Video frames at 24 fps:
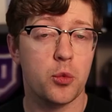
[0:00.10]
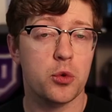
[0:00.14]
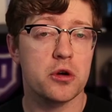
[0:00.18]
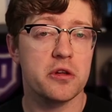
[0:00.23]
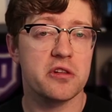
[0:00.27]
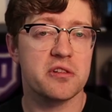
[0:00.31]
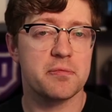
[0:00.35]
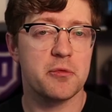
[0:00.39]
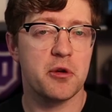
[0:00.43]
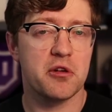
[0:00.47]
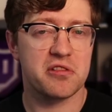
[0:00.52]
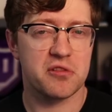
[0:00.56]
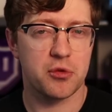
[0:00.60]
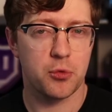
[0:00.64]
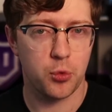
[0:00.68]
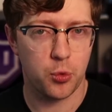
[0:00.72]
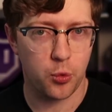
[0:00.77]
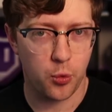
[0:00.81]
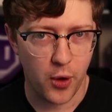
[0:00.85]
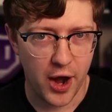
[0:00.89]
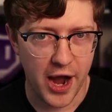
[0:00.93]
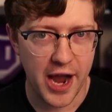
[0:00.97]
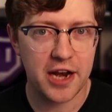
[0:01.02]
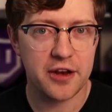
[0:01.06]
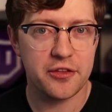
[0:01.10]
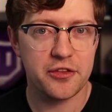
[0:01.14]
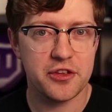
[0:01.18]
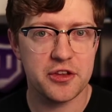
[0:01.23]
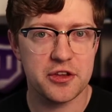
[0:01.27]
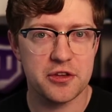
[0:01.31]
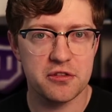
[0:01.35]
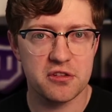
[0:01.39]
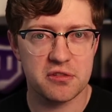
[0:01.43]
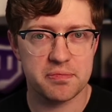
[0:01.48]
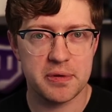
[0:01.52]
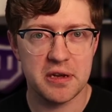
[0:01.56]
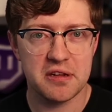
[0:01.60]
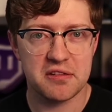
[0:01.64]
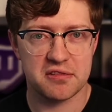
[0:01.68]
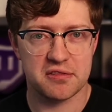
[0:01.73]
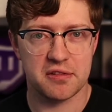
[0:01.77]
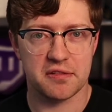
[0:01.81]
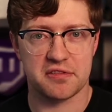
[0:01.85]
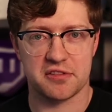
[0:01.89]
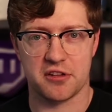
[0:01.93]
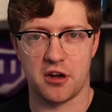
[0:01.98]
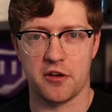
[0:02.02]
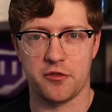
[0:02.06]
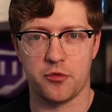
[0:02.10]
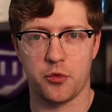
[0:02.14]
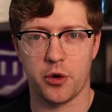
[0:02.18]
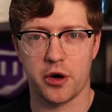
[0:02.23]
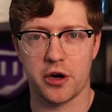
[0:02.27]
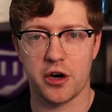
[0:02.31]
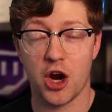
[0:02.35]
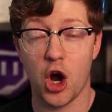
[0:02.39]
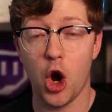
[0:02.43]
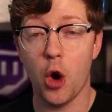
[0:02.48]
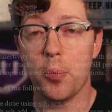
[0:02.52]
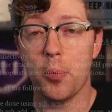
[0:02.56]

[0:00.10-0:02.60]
of the world's most widely used pieces of software,